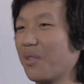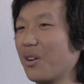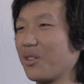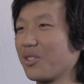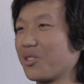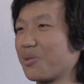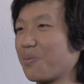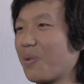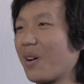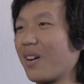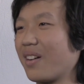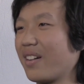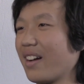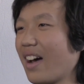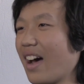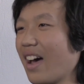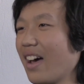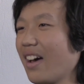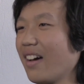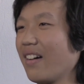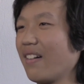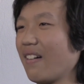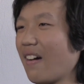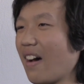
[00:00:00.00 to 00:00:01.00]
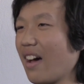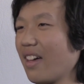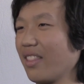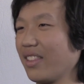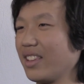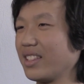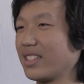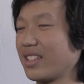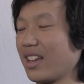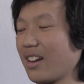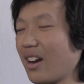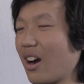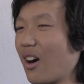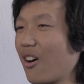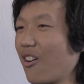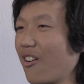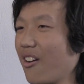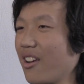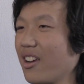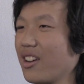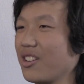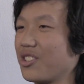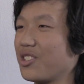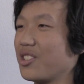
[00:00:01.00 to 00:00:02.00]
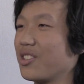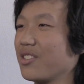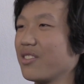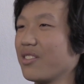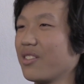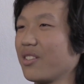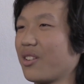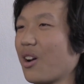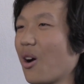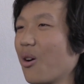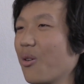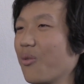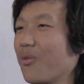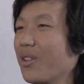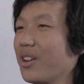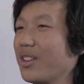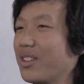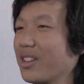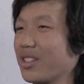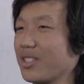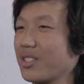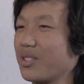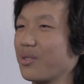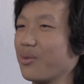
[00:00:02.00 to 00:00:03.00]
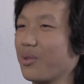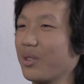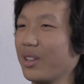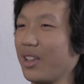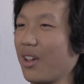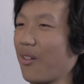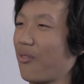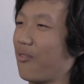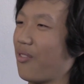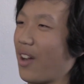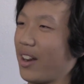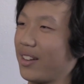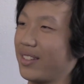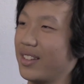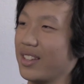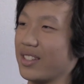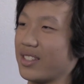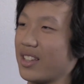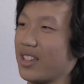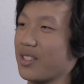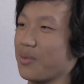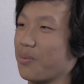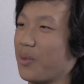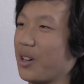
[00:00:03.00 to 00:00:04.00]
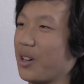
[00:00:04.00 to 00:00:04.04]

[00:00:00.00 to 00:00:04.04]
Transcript: most part, I, at least at our age, COVID doesn't really affect us as